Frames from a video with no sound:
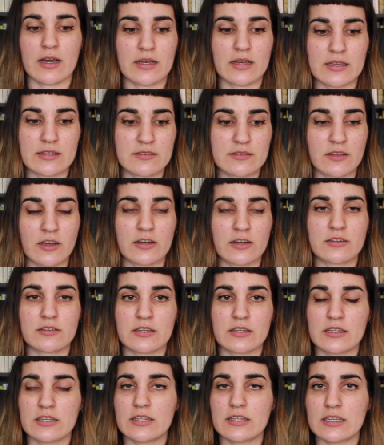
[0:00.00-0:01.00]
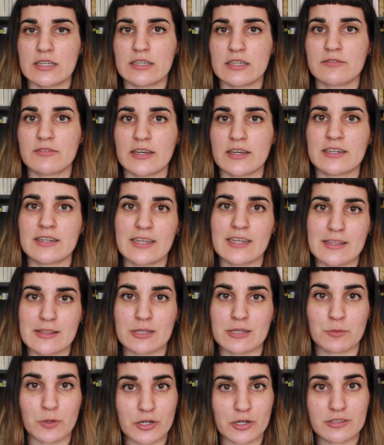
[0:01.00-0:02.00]
it's not even in
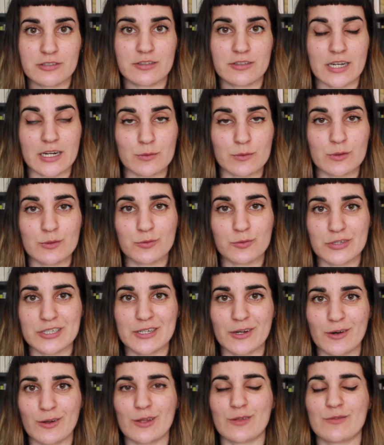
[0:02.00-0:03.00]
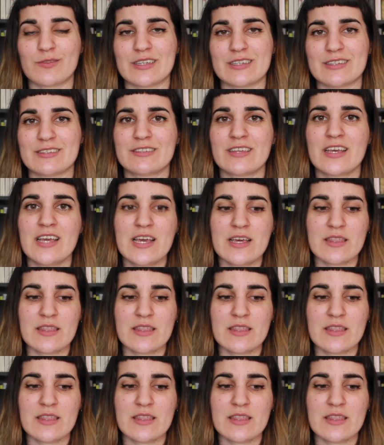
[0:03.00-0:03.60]
the books that I will read all of these.